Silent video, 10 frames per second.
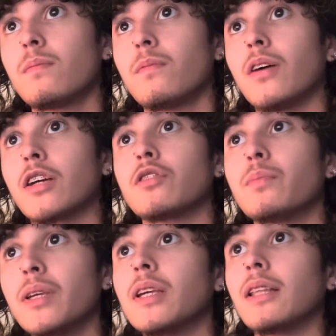vector
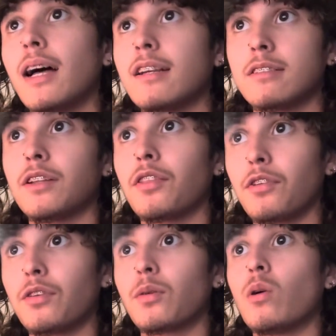P lies in the
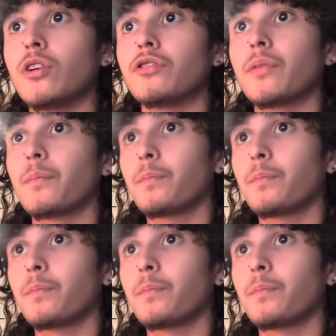third quadrant.